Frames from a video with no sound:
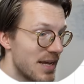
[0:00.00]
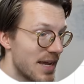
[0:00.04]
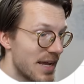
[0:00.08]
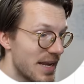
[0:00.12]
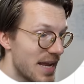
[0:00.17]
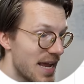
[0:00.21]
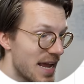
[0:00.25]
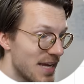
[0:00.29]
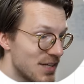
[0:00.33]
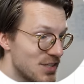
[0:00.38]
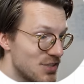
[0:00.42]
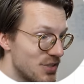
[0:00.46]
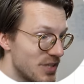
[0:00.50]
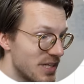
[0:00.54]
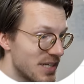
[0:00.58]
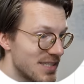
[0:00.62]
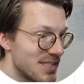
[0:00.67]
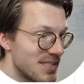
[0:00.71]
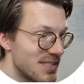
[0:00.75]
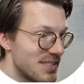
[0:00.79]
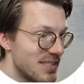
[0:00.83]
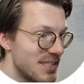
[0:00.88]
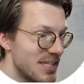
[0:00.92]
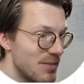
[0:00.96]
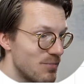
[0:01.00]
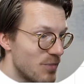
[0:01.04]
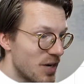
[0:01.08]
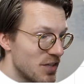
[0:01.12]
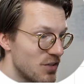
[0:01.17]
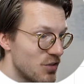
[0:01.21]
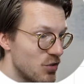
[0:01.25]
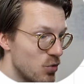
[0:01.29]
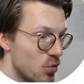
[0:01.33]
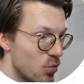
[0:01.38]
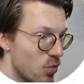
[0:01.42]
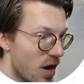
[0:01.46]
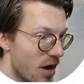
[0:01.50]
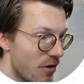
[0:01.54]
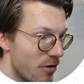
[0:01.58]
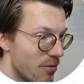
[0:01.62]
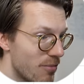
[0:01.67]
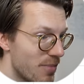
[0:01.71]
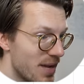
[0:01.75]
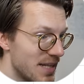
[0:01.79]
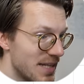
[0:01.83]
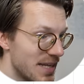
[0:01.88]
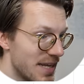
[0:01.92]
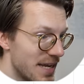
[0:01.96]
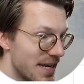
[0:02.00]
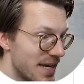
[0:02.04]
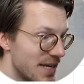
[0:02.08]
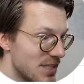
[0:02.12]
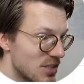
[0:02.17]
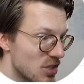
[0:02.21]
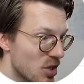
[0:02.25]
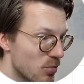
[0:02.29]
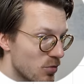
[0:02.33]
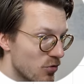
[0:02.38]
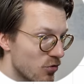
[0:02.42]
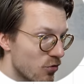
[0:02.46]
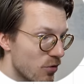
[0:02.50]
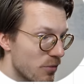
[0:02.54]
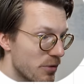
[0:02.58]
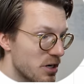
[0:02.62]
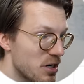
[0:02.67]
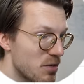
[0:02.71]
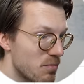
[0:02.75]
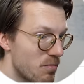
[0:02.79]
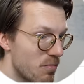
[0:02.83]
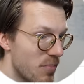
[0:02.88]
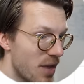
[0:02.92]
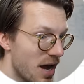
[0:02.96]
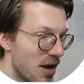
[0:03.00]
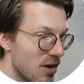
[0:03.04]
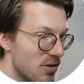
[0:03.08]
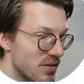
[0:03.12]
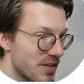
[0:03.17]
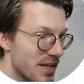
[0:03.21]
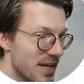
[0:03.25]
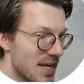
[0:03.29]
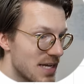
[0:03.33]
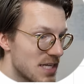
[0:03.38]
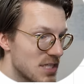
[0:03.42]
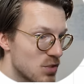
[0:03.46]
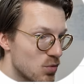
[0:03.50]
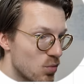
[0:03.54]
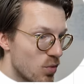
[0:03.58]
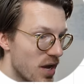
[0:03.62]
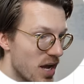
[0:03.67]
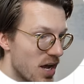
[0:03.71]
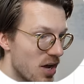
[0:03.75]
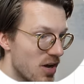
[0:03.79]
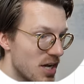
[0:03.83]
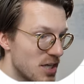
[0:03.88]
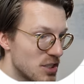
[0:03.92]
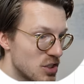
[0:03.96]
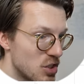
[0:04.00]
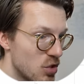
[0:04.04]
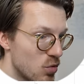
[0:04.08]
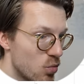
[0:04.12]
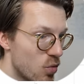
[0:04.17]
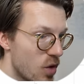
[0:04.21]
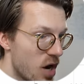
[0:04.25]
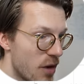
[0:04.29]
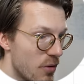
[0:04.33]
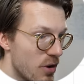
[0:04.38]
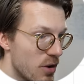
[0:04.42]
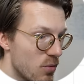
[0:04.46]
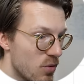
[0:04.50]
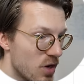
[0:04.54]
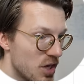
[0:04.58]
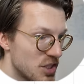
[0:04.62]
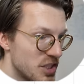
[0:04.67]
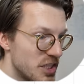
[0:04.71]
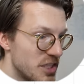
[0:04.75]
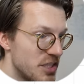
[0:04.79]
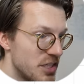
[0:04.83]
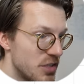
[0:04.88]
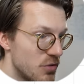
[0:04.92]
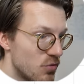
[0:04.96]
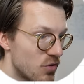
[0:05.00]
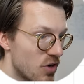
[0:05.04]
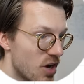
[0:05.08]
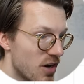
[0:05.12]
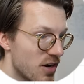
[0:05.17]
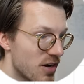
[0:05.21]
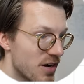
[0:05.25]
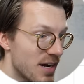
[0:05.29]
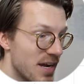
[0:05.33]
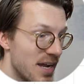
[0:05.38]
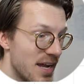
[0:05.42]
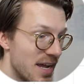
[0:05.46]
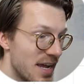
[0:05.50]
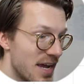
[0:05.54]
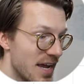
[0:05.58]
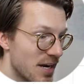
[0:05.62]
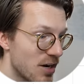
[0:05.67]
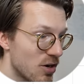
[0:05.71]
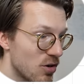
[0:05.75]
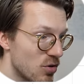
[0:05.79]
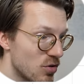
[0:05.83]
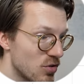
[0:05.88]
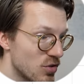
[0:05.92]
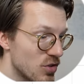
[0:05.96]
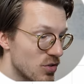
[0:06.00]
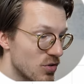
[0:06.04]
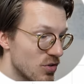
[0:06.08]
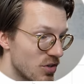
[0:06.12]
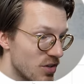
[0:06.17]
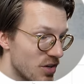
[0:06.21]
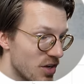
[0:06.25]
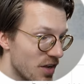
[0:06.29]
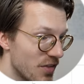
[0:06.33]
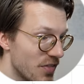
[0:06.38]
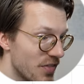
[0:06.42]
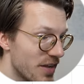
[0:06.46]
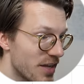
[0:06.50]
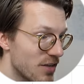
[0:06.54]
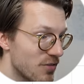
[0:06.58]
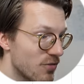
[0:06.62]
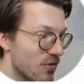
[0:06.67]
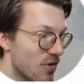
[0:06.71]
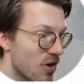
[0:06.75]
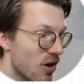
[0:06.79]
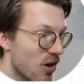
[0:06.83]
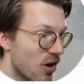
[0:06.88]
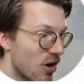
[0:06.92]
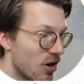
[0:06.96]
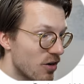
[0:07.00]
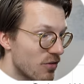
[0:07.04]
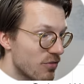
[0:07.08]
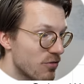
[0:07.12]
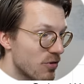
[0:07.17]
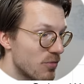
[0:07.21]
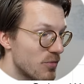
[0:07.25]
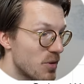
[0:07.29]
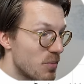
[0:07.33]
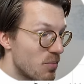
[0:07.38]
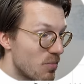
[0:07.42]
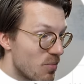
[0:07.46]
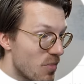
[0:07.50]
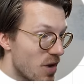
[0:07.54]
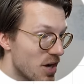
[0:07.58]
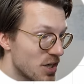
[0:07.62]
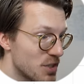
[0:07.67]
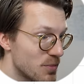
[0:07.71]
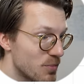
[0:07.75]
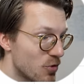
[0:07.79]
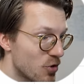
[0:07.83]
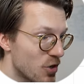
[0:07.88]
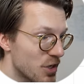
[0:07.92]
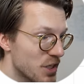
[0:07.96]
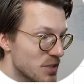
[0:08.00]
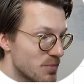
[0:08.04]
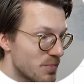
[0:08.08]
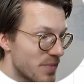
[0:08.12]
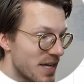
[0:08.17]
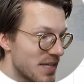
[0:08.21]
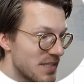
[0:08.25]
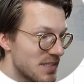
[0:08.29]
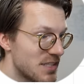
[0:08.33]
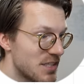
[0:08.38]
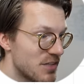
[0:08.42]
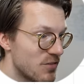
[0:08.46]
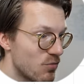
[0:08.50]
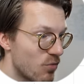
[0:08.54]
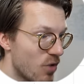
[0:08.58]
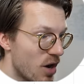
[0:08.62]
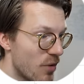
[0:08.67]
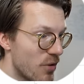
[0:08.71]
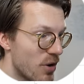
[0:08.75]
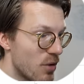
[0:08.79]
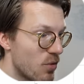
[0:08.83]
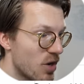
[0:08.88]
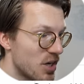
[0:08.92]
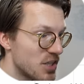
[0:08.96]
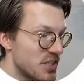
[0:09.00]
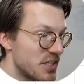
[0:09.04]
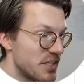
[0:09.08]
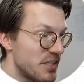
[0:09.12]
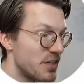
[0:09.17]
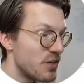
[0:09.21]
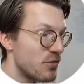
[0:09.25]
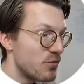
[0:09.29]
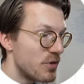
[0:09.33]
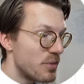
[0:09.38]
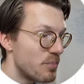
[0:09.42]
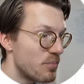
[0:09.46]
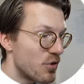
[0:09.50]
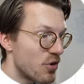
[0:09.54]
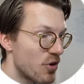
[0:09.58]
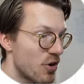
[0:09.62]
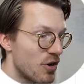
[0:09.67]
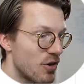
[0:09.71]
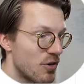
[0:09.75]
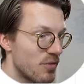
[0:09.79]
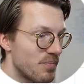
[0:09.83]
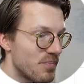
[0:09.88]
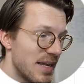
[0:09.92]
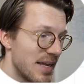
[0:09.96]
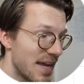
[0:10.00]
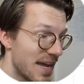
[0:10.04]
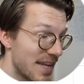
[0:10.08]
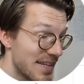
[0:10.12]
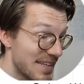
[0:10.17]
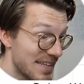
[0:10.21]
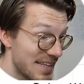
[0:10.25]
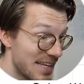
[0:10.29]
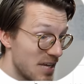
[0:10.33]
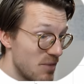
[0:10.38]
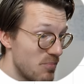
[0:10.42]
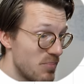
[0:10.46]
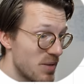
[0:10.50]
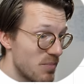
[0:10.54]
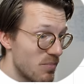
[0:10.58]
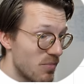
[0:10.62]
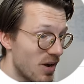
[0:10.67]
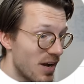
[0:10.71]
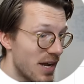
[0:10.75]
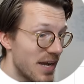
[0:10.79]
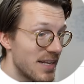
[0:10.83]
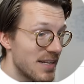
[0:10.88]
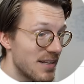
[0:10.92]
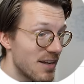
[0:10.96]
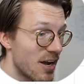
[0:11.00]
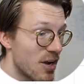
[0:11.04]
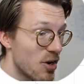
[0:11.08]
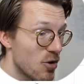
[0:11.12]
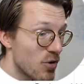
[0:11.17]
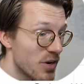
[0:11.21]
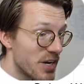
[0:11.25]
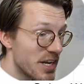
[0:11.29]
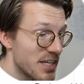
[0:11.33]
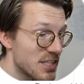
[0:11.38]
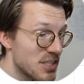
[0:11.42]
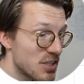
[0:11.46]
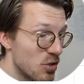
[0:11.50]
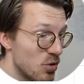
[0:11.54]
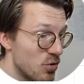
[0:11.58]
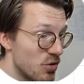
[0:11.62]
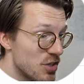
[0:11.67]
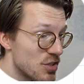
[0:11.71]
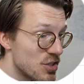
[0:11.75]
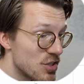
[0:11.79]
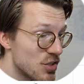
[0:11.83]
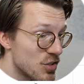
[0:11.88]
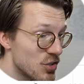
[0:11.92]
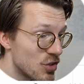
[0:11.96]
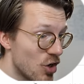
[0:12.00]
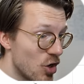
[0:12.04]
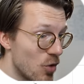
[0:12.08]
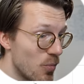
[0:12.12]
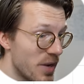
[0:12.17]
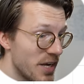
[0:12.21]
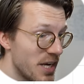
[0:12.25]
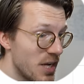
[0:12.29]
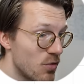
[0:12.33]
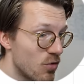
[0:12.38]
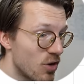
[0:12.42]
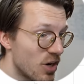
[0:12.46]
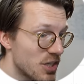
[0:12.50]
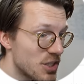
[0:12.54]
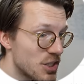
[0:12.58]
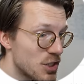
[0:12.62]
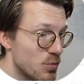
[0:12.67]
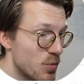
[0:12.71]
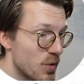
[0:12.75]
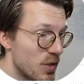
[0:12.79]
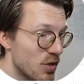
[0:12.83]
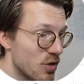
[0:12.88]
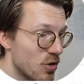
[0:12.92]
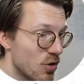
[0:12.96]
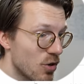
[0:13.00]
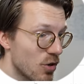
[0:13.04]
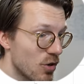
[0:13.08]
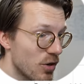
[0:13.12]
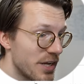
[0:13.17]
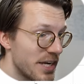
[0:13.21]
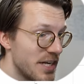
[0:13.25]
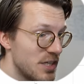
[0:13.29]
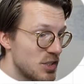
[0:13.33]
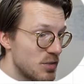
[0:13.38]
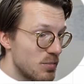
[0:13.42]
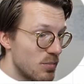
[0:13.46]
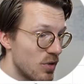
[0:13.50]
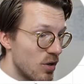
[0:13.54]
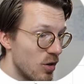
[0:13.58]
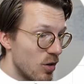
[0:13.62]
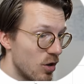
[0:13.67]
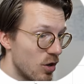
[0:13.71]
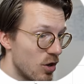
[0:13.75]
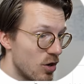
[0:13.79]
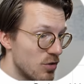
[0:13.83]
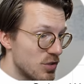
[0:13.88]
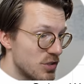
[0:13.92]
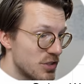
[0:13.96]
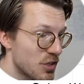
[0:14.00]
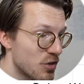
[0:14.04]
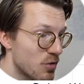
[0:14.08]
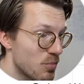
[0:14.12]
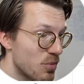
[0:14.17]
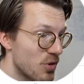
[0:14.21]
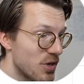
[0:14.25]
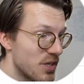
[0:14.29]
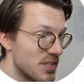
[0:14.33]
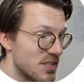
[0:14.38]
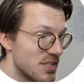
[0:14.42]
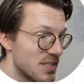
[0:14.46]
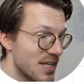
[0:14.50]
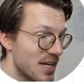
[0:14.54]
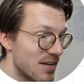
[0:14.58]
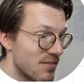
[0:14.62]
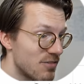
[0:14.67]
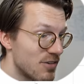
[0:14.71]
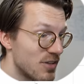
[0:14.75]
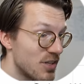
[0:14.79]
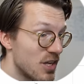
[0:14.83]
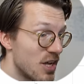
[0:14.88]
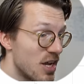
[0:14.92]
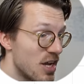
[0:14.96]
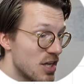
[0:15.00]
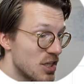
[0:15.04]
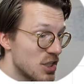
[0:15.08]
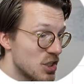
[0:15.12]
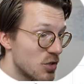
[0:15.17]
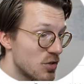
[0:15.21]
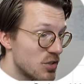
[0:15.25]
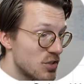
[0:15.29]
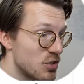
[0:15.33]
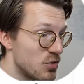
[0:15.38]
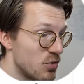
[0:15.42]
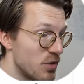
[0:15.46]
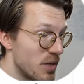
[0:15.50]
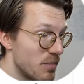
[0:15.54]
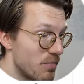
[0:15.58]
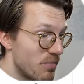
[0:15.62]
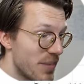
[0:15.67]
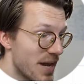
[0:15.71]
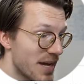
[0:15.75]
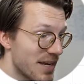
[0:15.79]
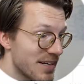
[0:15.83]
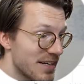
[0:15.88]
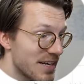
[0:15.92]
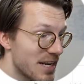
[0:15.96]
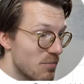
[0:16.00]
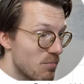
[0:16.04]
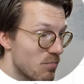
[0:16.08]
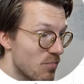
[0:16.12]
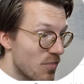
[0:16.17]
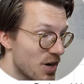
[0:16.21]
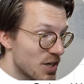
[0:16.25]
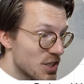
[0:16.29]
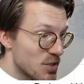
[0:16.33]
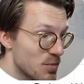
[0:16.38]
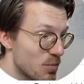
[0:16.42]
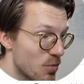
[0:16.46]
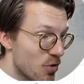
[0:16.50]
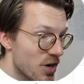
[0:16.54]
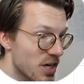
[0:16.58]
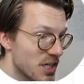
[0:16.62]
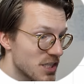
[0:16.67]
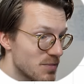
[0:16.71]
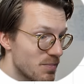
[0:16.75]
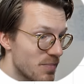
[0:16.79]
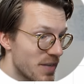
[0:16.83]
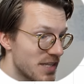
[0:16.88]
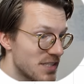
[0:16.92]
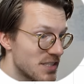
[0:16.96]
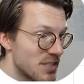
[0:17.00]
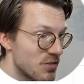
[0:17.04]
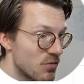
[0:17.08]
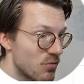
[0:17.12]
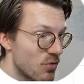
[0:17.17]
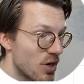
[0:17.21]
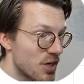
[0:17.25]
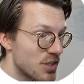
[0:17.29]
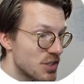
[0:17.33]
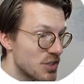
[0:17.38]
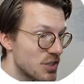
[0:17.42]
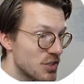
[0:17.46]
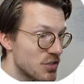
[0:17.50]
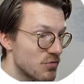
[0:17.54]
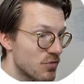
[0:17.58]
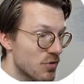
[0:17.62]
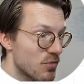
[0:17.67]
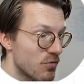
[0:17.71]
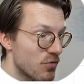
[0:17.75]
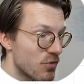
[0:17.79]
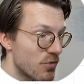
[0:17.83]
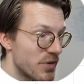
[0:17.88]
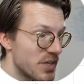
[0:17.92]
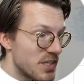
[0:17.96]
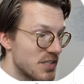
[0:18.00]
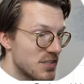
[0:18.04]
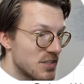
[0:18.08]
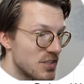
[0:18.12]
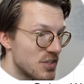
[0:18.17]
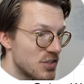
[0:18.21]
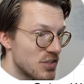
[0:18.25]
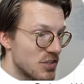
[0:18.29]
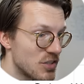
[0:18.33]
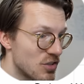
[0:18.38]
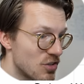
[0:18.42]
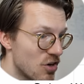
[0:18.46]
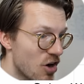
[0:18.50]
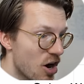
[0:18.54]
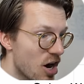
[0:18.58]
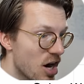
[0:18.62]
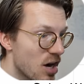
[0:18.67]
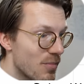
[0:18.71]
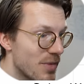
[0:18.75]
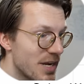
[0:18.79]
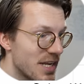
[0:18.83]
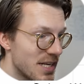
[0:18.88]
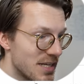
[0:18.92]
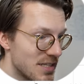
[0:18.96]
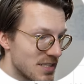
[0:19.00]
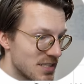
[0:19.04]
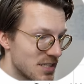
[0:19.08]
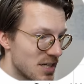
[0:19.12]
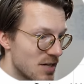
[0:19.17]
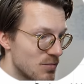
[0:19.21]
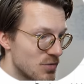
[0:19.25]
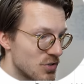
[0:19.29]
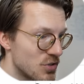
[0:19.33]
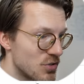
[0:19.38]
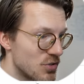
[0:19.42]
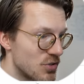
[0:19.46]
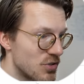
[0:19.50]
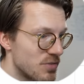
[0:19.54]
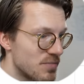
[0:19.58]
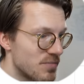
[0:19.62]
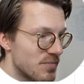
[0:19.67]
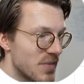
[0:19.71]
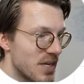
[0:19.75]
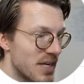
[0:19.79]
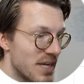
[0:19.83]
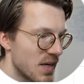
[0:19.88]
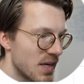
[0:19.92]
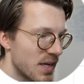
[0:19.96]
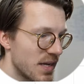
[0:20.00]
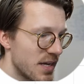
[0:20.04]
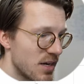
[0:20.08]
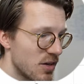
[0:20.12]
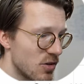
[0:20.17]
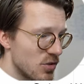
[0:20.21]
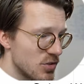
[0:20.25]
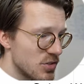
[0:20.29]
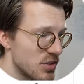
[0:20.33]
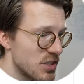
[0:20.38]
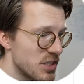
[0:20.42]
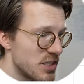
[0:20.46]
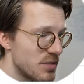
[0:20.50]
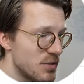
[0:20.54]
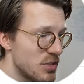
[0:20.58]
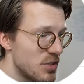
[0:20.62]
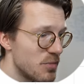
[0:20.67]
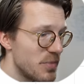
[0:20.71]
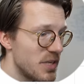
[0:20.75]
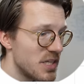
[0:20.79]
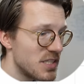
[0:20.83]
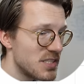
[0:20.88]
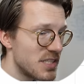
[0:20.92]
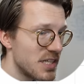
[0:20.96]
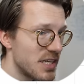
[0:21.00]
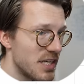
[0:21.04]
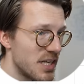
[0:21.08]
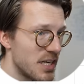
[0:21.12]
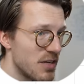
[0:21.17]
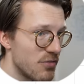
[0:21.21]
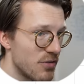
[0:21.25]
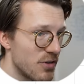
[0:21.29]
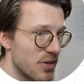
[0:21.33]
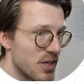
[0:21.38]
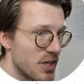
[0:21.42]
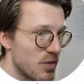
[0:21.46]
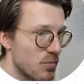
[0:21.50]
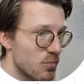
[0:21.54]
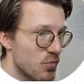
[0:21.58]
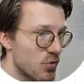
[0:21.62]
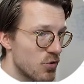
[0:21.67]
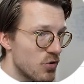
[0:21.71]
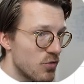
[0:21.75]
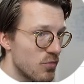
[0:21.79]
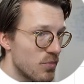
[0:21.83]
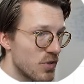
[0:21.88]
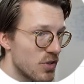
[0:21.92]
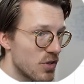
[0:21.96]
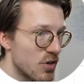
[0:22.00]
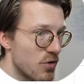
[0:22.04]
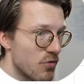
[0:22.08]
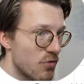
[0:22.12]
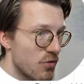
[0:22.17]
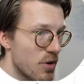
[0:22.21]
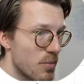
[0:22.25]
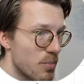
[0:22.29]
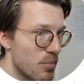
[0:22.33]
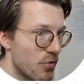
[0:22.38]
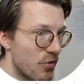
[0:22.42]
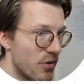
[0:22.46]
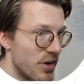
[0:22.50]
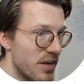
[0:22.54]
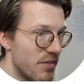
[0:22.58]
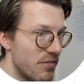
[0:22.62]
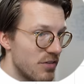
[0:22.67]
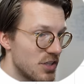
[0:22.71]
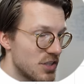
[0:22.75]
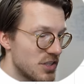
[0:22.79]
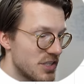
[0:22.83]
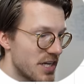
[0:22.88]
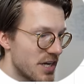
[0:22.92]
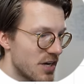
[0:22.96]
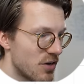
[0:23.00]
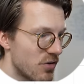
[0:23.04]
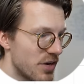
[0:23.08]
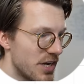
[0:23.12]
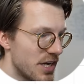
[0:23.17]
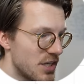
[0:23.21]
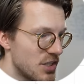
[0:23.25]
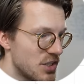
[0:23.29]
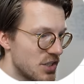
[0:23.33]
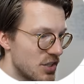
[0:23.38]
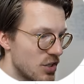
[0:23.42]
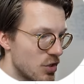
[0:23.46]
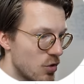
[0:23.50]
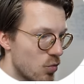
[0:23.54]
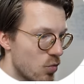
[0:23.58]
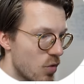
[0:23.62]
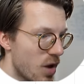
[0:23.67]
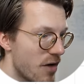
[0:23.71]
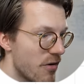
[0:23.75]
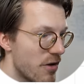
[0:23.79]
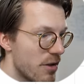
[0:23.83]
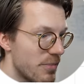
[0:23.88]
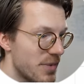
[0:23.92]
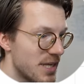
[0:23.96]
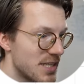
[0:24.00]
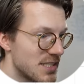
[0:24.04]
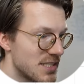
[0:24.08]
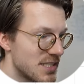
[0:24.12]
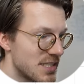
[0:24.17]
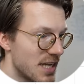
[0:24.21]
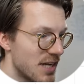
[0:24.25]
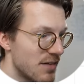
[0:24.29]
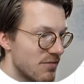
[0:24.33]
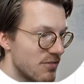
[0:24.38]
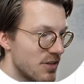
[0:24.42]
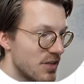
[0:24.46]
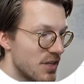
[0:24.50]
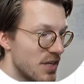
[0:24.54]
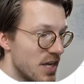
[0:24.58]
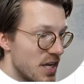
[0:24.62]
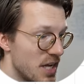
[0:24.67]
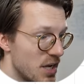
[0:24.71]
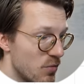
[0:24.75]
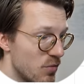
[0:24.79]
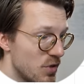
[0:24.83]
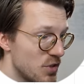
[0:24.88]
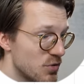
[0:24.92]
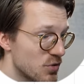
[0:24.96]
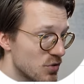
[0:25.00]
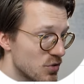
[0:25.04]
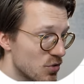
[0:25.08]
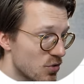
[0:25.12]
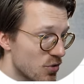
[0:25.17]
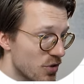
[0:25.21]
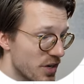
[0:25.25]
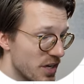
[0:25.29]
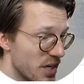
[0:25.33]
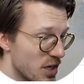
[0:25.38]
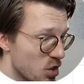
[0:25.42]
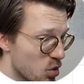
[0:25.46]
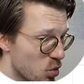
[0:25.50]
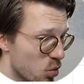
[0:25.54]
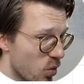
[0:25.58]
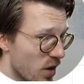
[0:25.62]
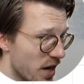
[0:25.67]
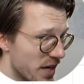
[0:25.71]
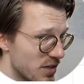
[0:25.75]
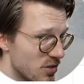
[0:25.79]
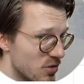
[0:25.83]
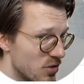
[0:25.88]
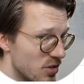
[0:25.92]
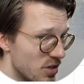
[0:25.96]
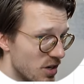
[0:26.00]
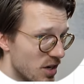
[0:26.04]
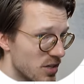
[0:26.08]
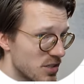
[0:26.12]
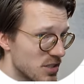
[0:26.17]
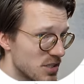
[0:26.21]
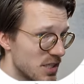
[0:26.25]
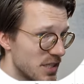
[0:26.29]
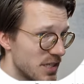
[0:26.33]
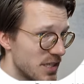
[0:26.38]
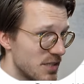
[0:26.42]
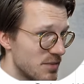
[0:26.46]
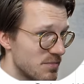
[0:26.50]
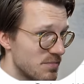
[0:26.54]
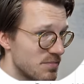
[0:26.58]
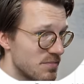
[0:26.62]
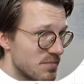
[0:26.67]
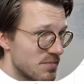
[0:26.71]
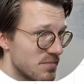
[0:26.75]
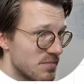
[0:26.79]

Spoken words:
and as you can see, my two Huawei Band 8s are performing about as well as the Huawei Watch GT Runner, and are also not that far off from the much more expensive Huawei Watch GT 3 Pro. And keep in mind, I already excluded so many watches with a correlation below 0.7, so it's doing better than much more expensive watches from, for instance, Garmin and Samsung. It also seems to be a significant improvement over the previous generation, the Huawei Band 7, which was already quite good, honestly.